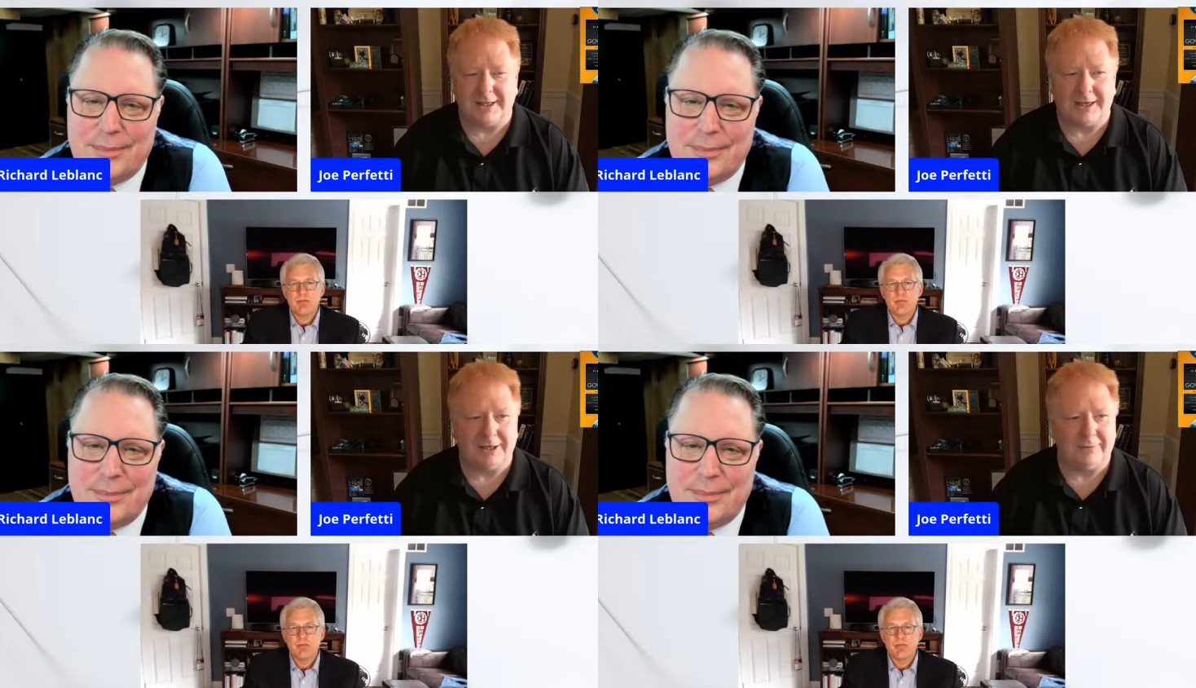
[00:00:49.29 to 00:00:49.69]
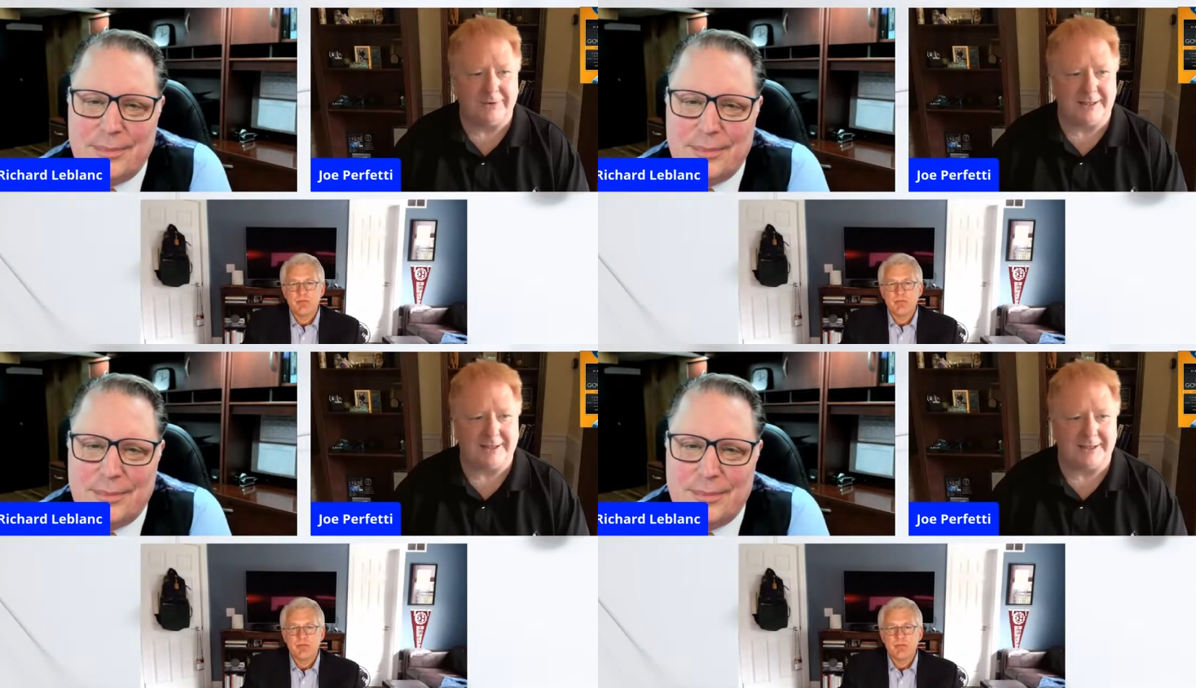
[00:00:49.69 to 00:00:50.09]
Speaker 1: thank you
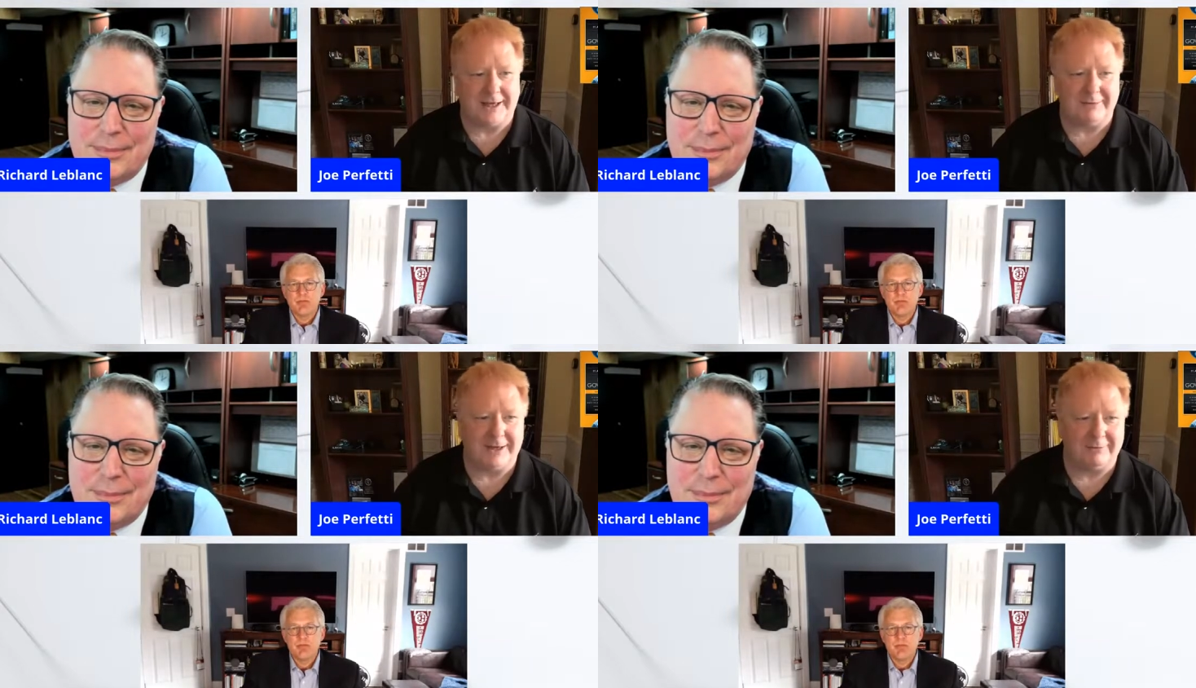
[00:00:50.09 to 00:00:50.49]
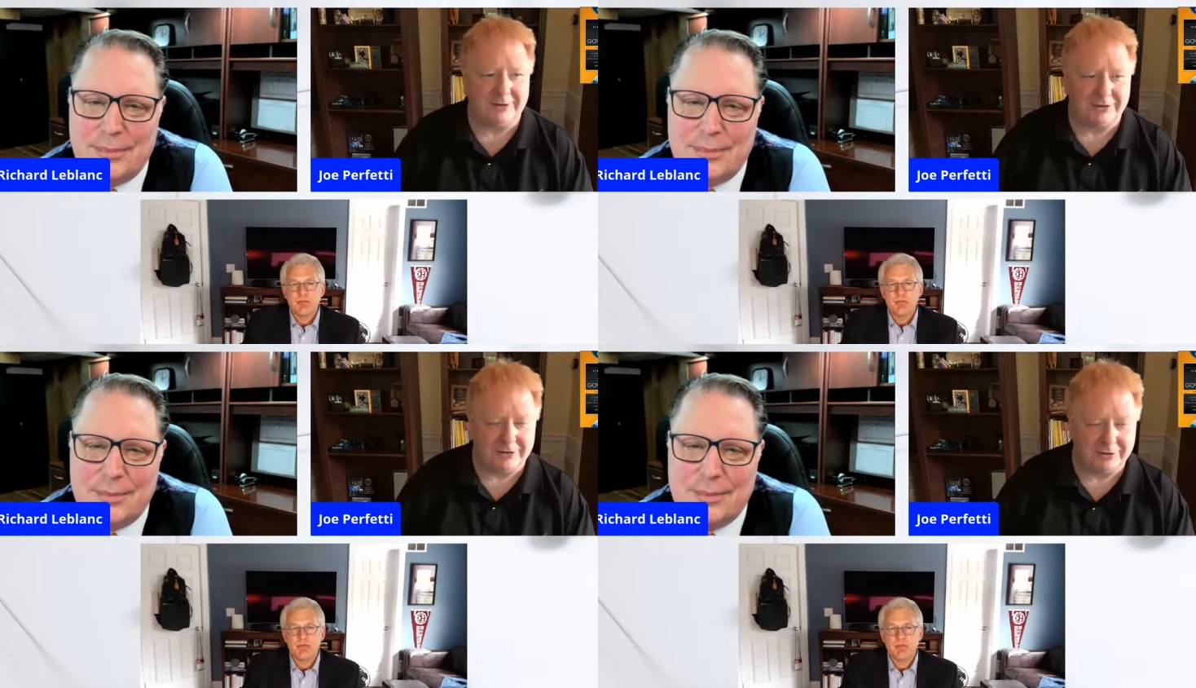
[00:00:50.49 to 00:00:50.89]
for taking the time today,
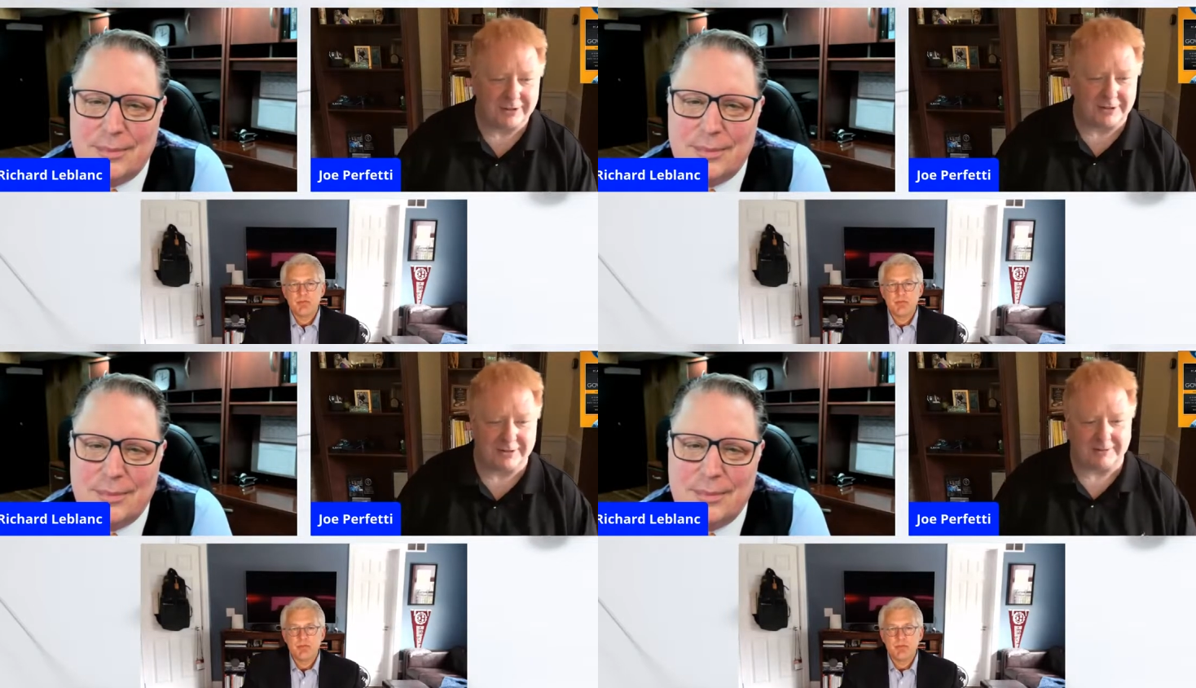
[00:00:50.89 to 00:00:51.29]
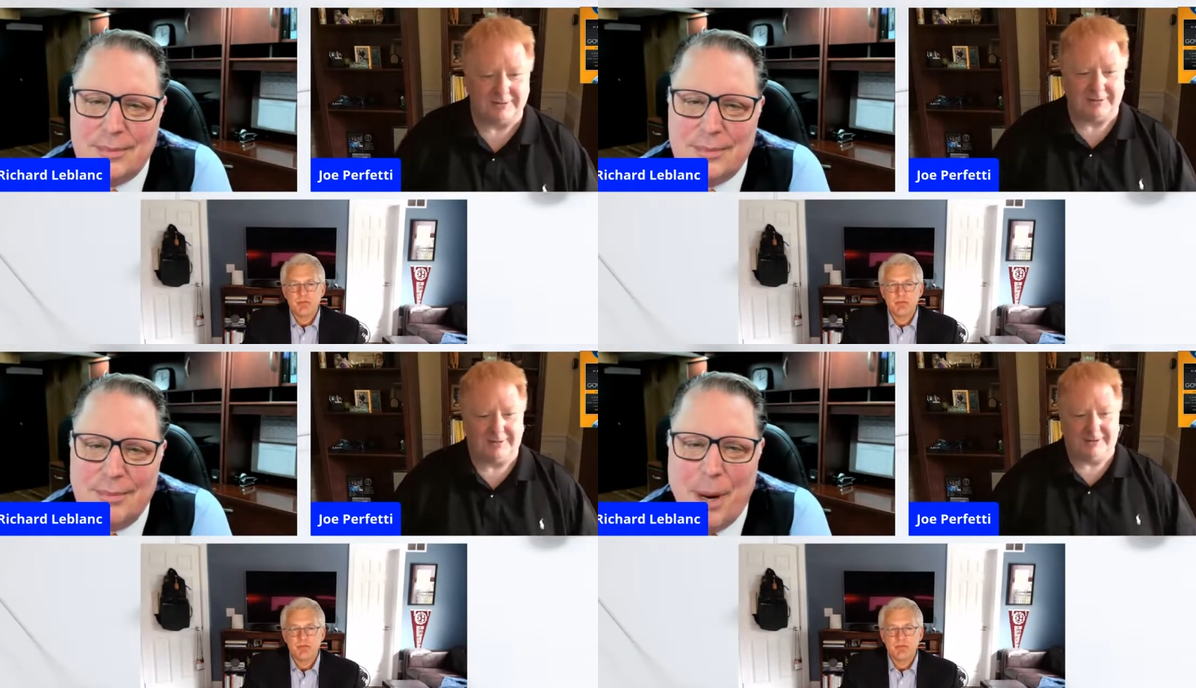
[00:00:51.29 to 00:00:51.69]
Richard, to join us.
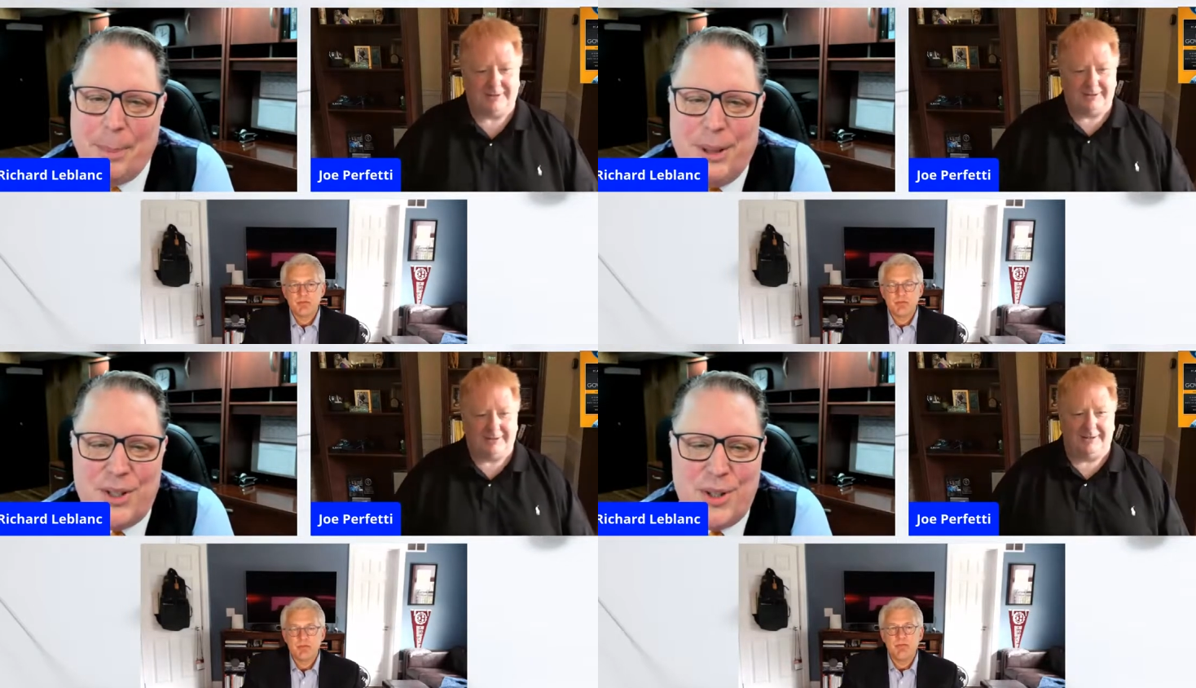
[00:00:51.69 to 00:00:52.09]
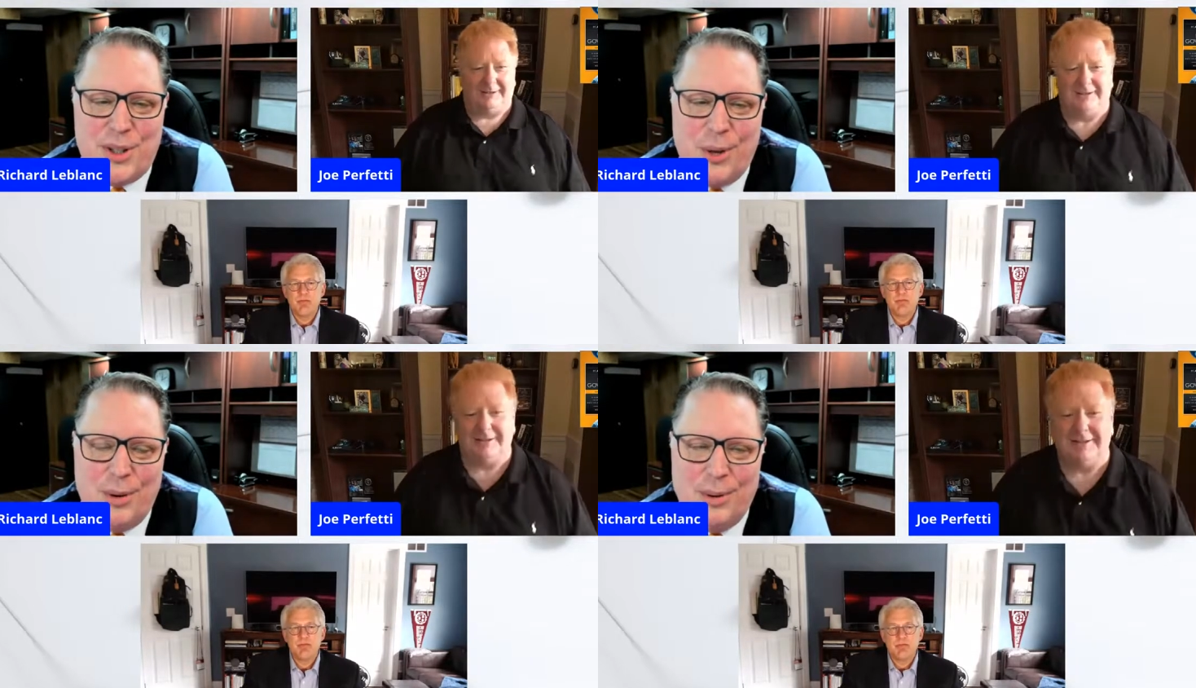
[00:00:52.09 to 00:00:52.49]
Speaker 2: My
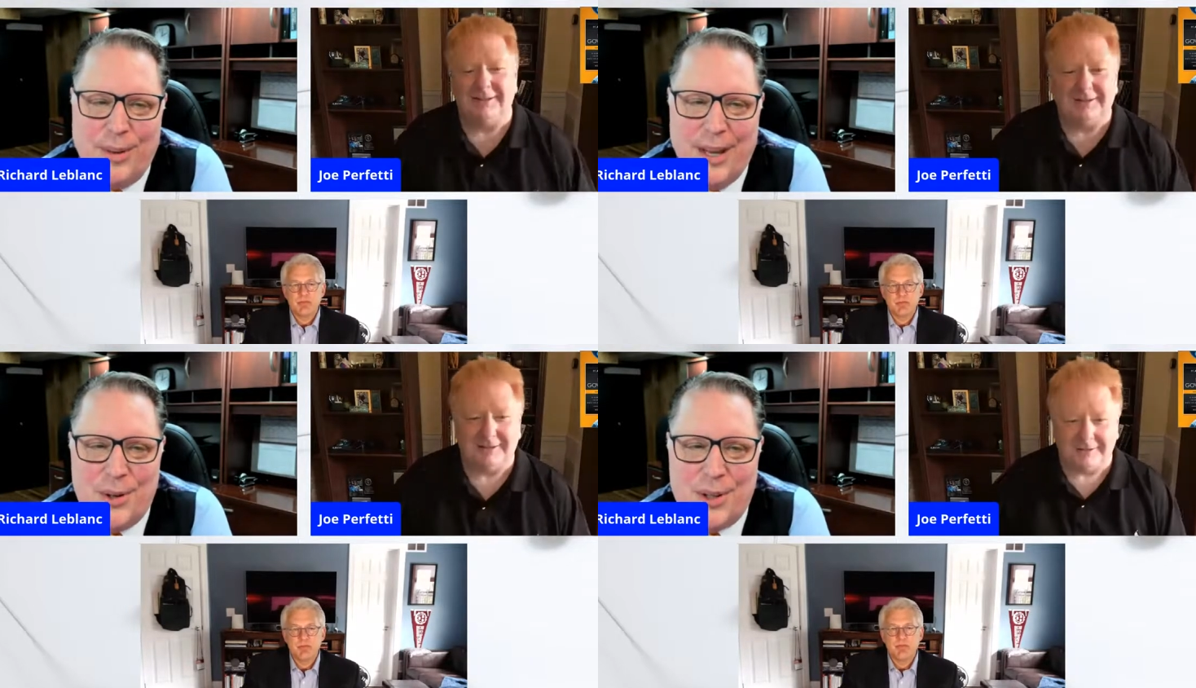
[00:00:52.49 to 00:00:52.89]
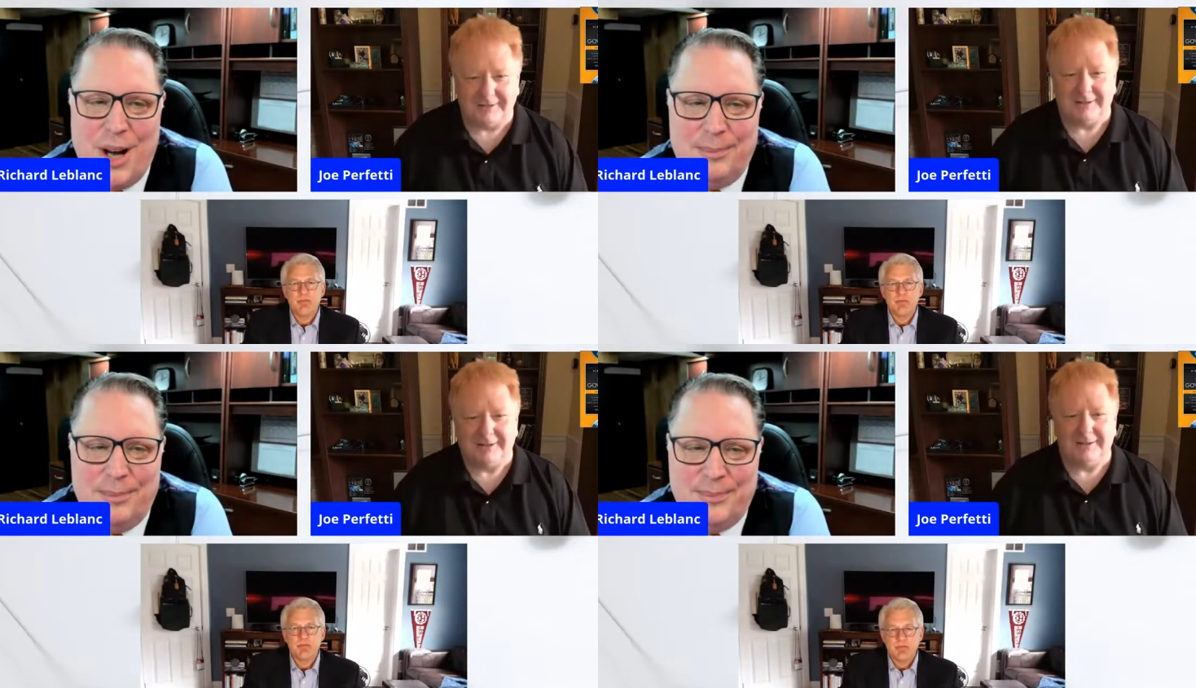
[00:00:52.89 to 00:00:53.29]
pleasure, Joe. Thank
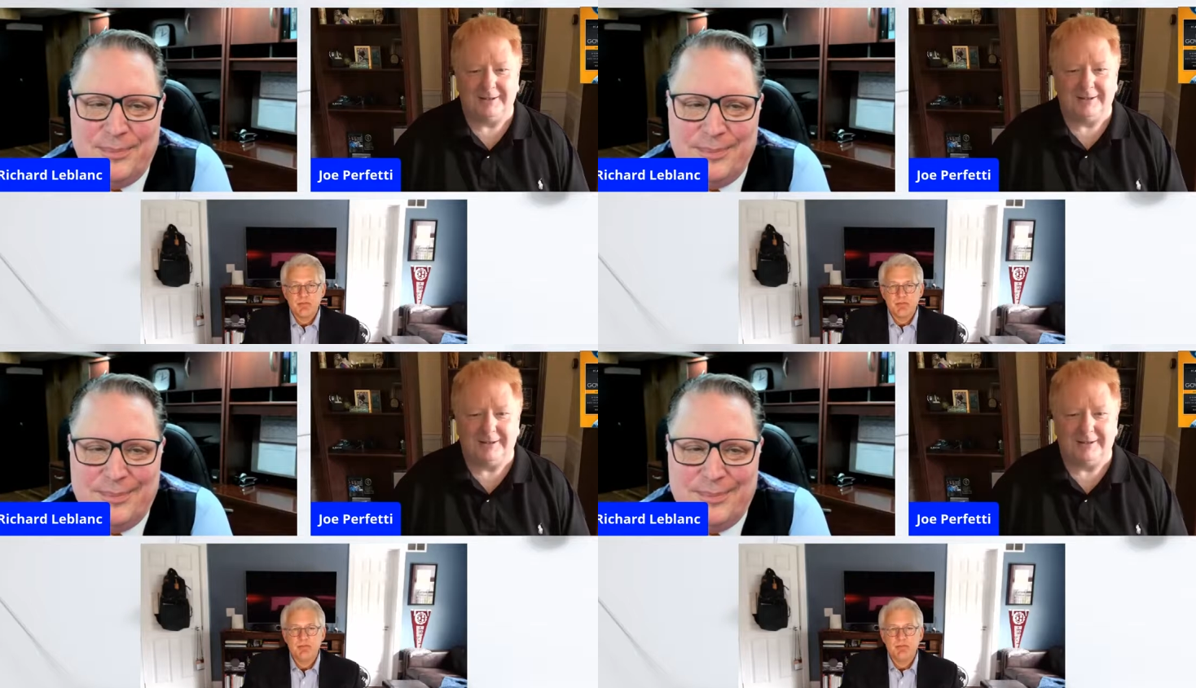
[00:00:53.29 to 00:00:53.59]
you, Scott.